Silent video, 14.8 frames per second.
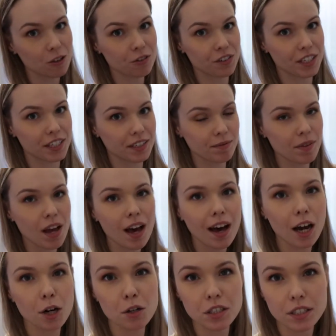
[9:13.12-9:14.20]
already.
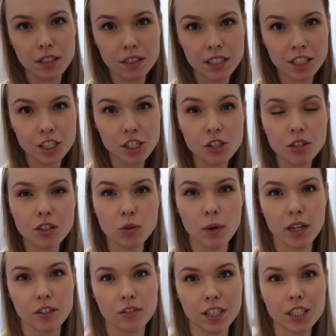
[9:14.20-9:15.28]
Our dinner is not
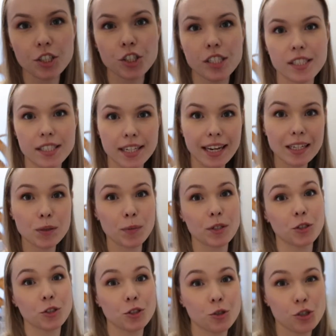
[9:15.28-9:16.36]
quite ready just yet,
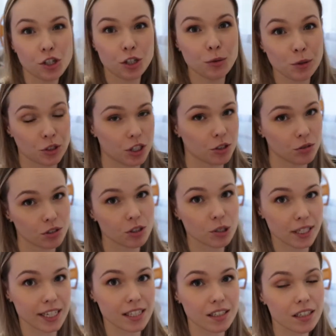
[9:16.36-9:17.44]
but usually we try to eat
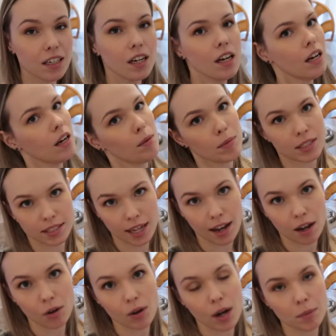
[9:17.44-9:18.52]
together. But
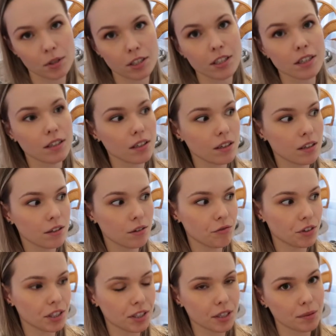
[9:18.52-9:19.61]
now I'm gonna
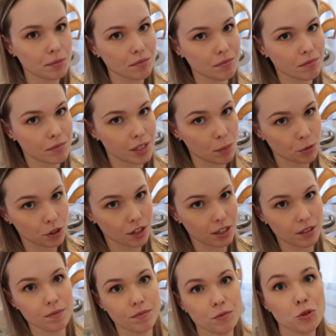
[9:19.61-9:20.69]
feed him
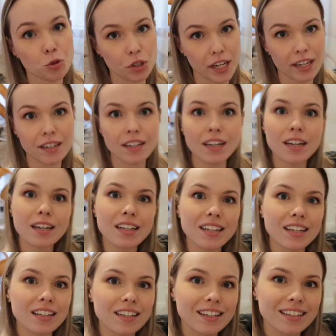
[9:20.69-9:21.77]
separately today.
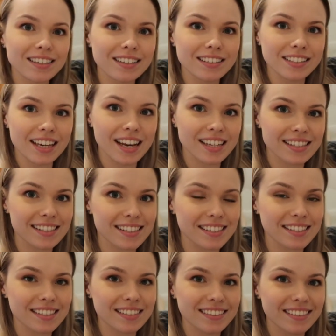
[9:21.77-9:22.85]
Yes,
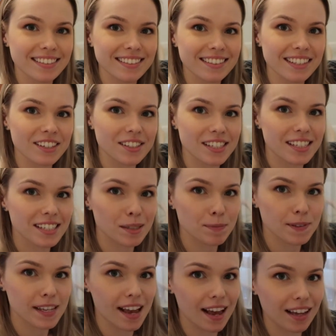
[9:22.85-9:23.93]
because he's
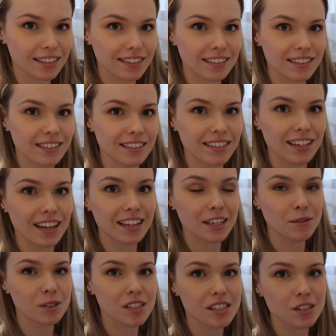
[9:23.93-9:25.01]
upset and he
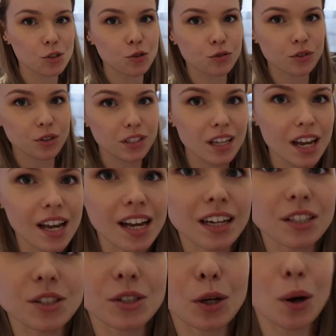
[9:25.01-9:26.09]
wants his food
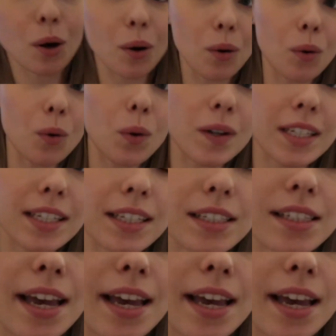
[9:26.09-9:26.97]
so he's